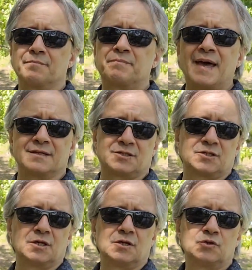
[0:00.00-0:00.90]

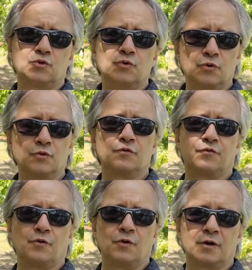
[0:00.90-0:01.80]
best to look
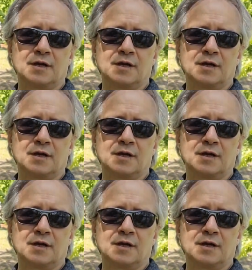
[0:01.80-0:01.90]
for